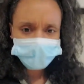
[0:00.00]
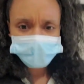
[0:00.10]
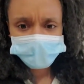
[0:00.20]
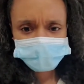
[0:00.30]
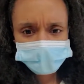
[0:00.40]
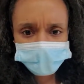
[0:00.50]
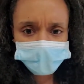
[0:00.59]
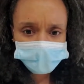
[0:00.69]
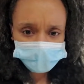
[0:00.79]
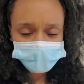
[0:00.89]
it's kind of
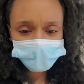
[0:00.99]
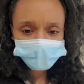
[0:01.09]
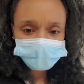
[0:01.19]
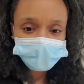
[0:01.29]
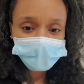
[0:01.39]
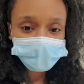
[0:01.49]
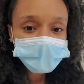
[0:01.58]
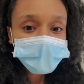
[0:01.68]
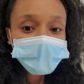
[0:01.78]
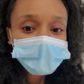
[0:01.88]
hard to hold this phone.
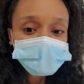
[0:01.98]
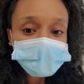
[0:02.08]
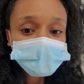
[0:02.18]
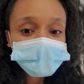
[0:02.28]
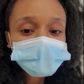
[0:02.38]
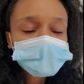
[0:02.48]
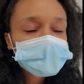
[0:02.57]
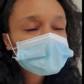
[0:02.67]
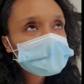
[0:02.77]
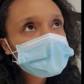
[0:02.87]
It's something
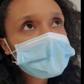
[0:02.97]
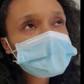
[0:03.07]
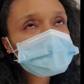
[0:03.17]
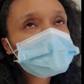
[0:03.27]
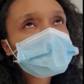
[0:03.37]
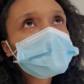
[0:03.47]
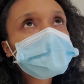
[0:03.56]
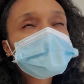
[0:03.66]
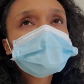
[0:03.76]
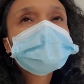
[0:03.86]
along the lines
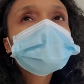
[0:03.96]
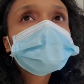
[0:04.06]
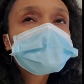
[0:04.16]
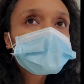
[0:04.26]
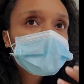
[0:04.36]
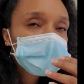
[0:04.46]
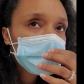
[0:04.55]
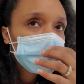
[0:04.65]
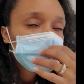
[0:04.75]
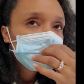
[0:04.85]
of,
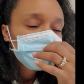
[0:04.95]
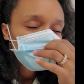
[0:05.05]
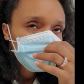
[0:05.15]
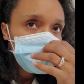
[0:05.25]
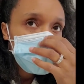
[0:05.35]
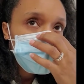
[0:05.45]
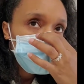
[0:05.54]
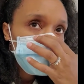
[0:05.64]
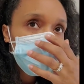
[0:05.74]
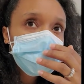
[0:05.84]

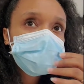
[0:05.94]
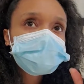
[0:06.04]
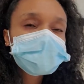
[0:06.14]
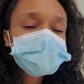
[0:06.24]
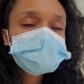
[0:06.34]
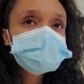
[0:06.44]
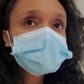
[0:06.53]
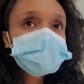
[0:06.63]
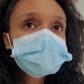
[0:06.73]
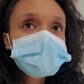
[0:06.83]
so the
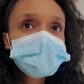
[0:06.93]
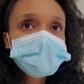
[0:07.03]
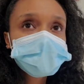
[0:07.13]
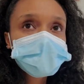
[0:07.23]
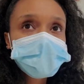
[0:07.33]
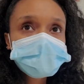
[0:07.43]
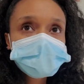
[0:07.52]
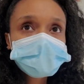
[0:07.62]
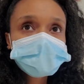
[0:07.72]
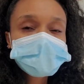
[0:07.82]
insurance company
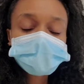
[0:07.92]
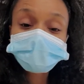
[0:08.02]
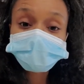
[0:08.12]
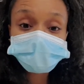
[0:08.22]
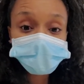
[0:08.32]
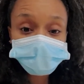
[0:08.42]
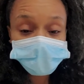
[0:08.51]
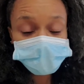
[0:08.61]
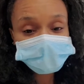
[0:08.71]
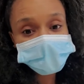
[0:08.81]
basically takes their slow,
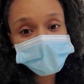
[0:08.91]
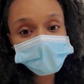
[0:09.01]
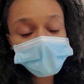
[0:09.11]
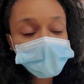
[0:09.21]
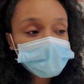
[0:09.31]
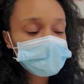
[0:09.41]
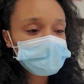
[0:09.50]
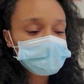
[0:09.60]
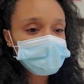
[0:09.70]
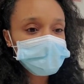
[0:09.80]
sweet time coding
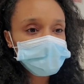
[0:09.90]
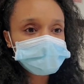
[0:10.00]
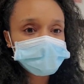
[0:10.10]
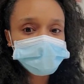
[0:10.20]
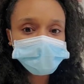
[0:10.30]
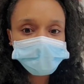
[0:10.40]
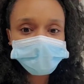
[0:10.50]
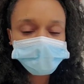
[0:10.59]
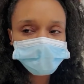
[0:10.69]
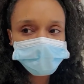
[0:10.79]
things and billing
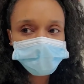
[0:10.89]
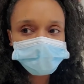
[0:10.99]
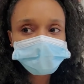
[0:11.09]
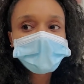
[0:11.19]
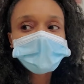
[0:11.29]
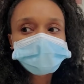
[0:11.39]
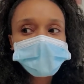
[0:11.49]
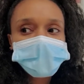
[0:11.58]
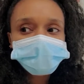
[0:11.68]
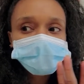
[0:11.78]
for things. So
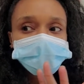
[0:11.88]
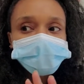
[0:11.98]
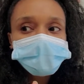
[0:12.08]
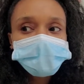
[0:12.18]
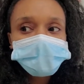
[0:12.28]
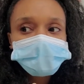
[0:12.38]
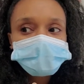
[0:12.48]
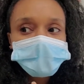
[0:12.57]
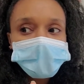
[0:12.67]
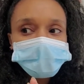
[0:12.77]
after
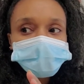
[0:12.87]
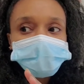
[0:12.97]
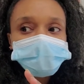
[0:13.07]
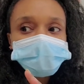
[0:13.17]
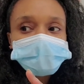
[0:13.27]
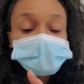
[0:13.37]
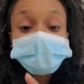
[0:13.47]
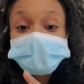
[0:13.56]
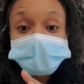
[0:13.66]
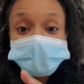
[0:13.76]
you
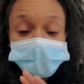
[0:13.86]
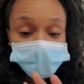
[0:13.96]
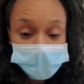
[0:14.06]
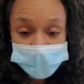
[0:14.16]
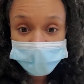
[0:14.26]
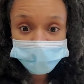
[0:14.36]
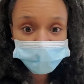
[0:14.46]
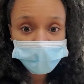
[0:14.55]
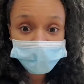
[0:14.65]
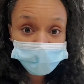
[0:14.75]
seemingly have paid for
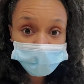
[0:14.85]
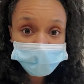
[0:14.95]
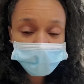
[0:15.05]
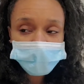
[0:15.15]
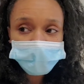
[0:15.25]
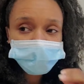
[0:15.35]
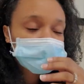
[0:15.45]
everything,